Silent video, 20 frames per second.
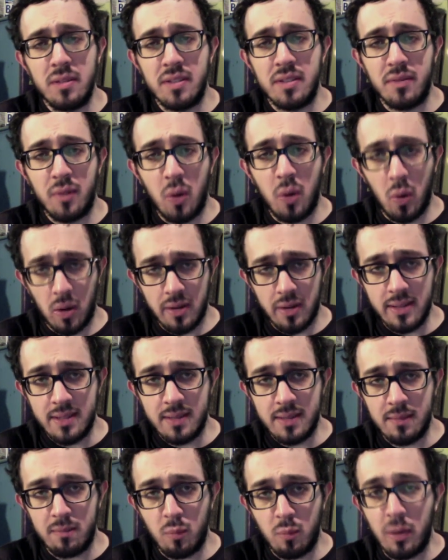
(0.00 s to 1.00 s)
of
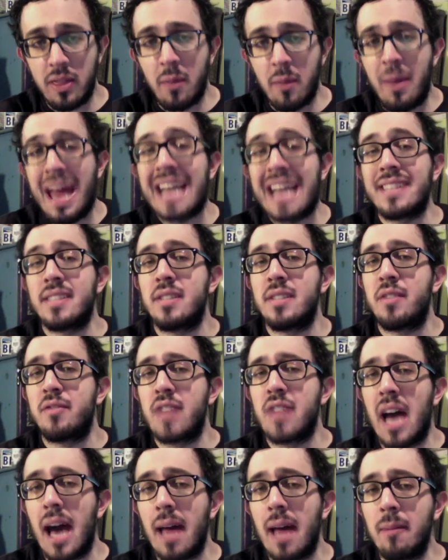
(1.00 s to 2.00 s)
course, and with the passage of
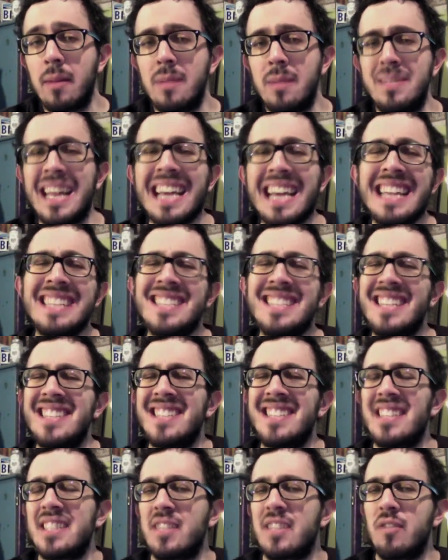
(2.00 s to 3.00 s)
time comes that
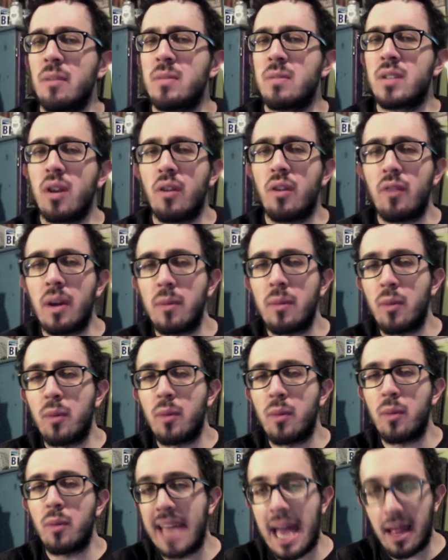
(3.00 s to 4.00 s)
consistence of observing
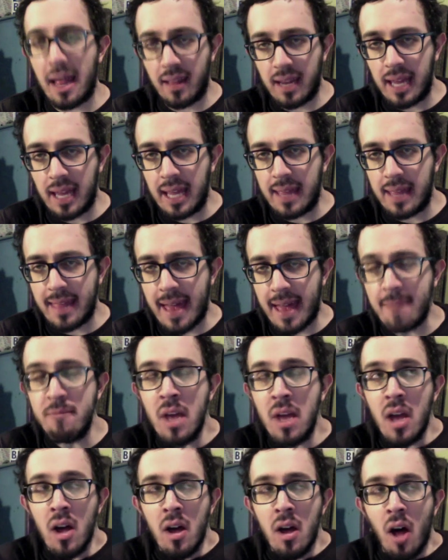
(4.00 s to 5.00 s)
mortality and that
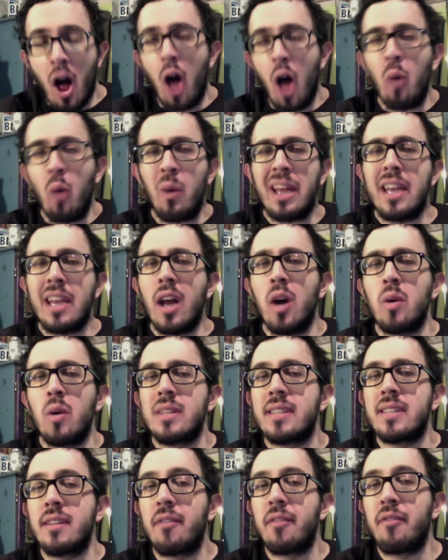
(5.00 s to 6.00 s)
all we know
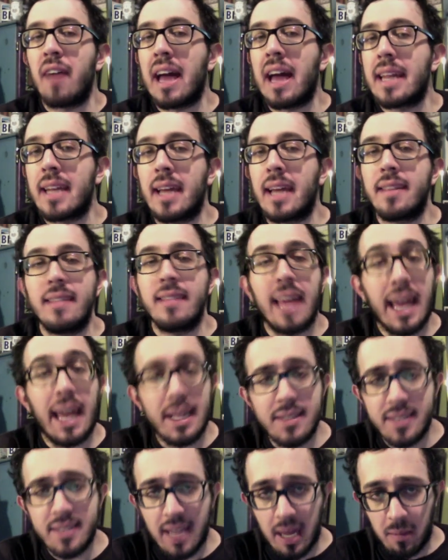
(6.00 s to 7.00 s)
is in a finite
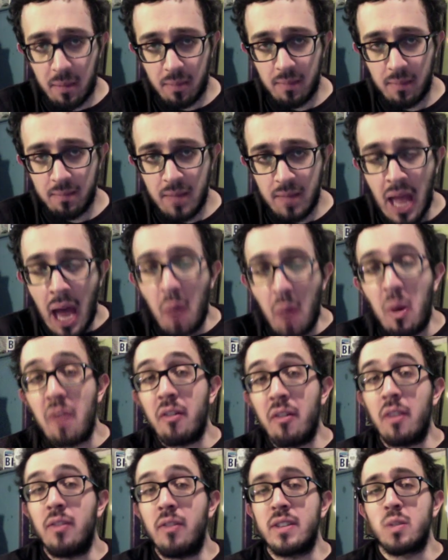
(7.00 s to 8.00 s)
landscape.
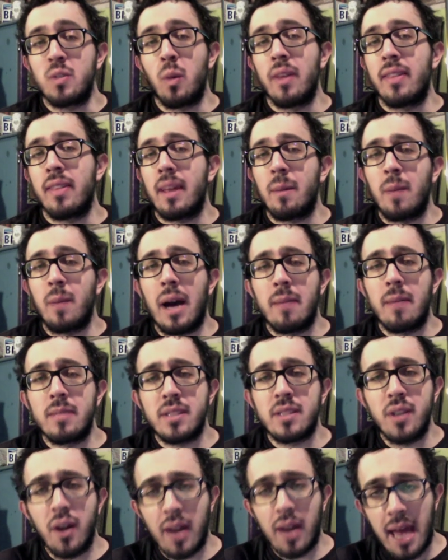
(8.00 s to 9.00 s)
However, if it's one thing Bob is
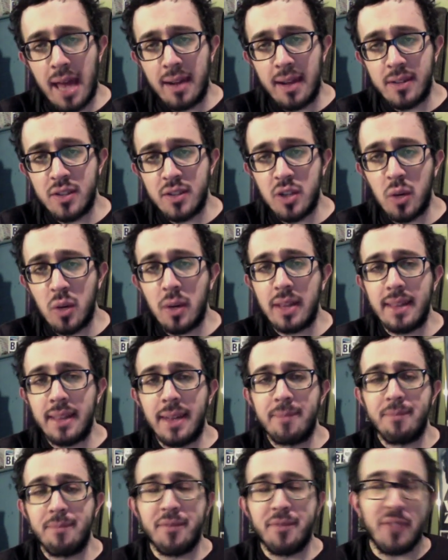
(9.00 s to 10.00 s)
good at, it's showing
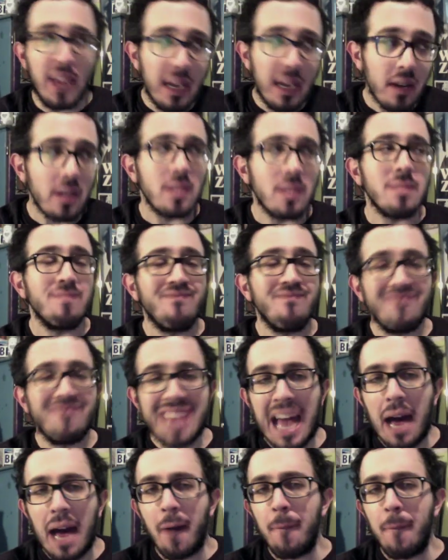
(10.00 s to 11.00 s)
that fear,
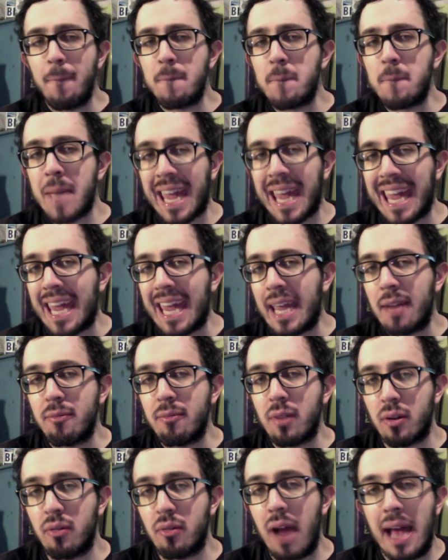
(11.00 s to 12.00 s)
doubt, pain,
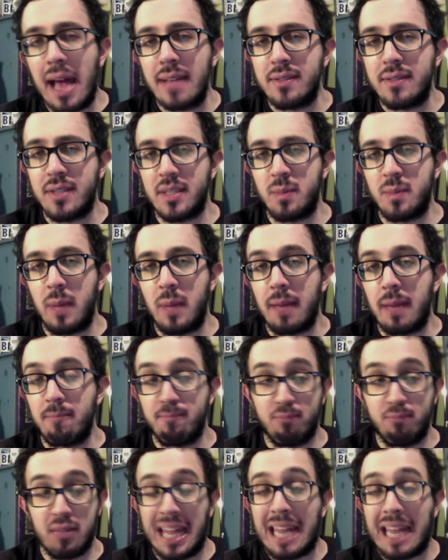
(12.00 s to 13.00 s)
regret, and just being
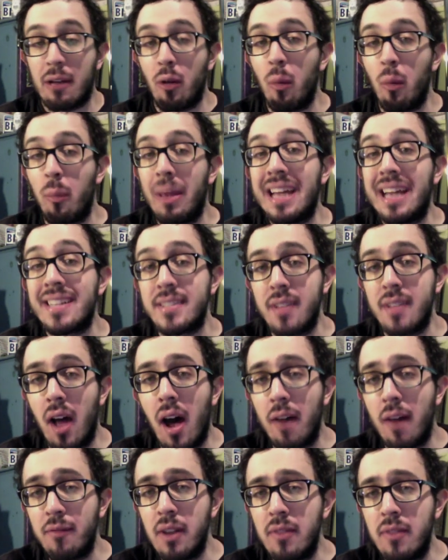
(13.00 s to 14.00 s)
plain old pissed
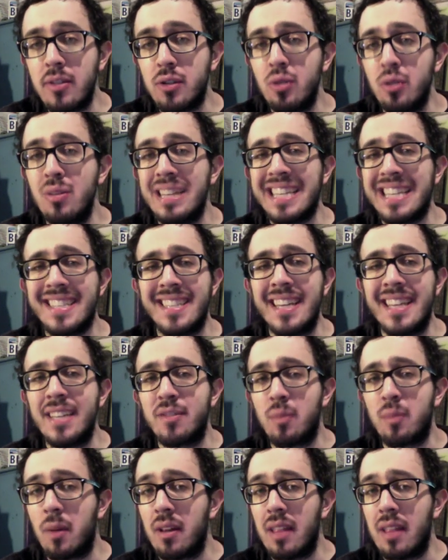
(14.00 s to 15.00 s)
off never truly cease
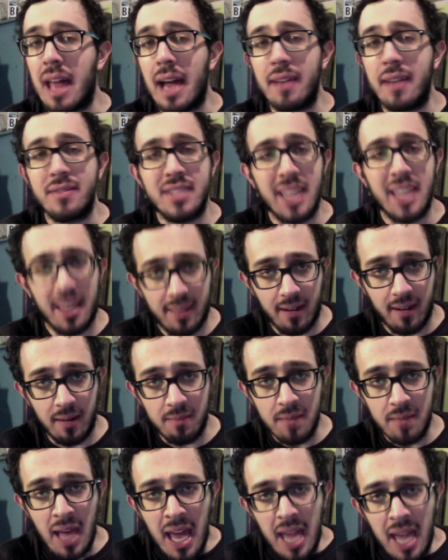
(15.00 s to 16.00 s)
from our lives either.
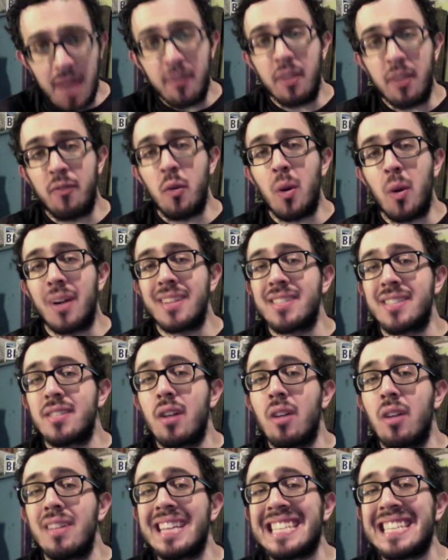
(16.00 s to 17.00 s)
Even if you aren't a
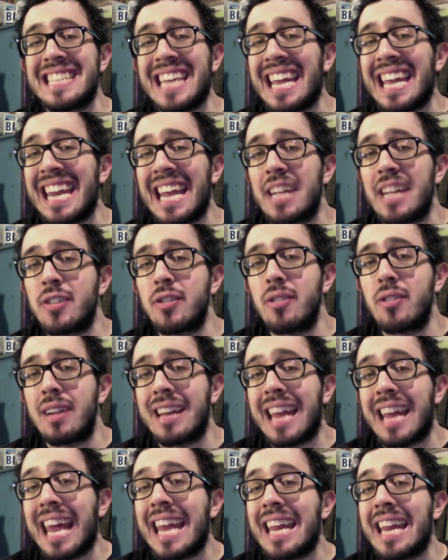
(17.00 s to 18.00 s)
snarling teenager in
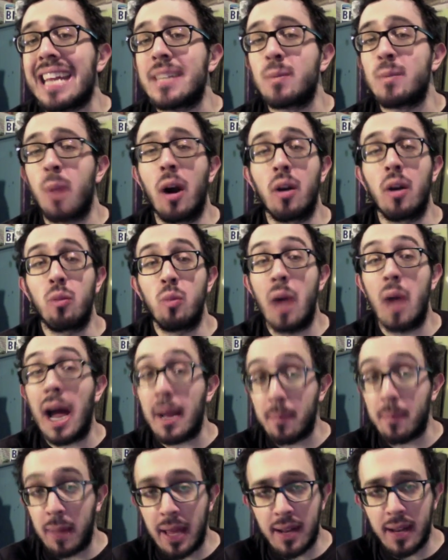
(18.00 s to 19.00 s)
an 80s punk
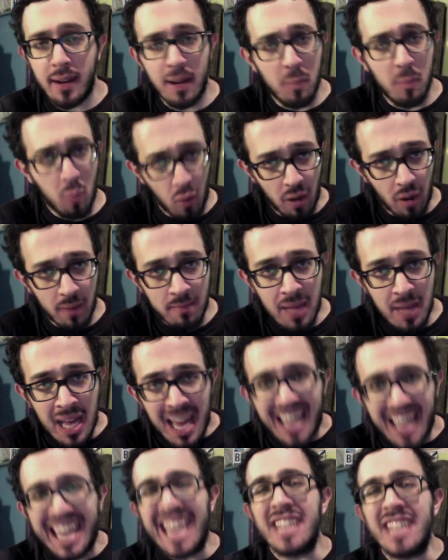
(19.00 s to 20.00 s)
rock band anymore,
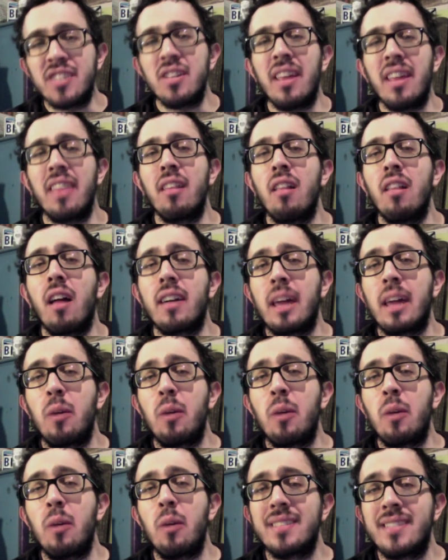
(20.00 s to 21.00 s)
occasionally the lucky
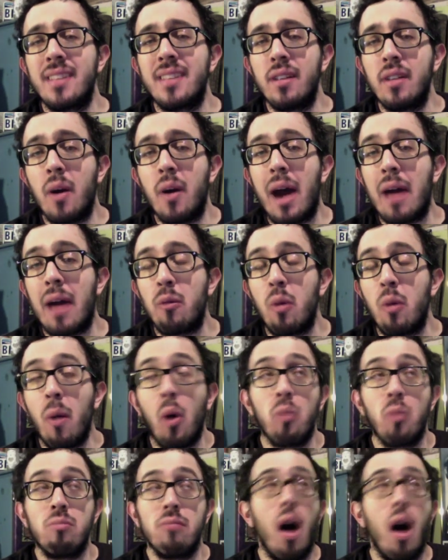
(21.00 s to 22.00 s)
ones still know how to
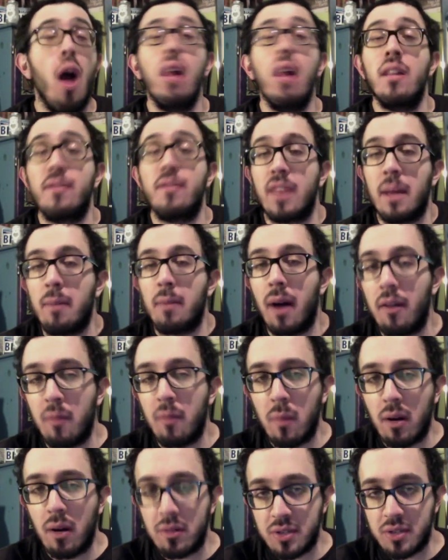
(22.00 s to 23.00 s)
emote all of the above
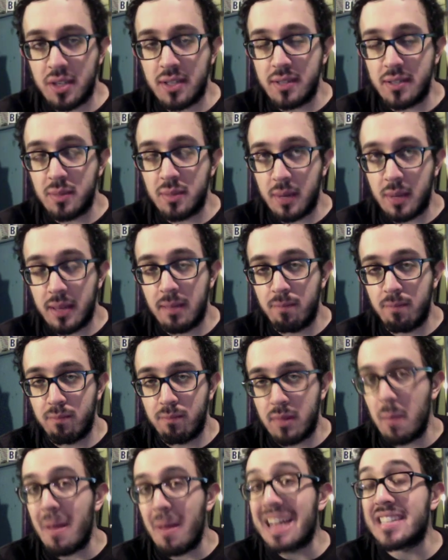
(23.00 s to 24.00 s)
emotions with
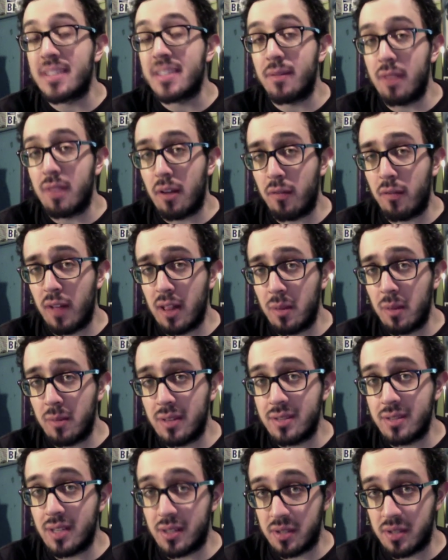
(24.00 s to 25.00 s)
the best of their fellow
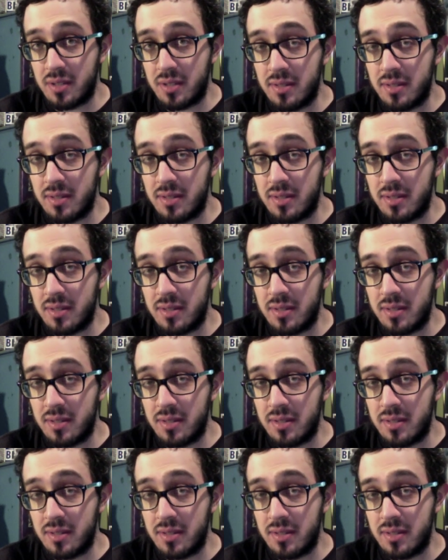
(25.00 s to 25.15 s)
musicians.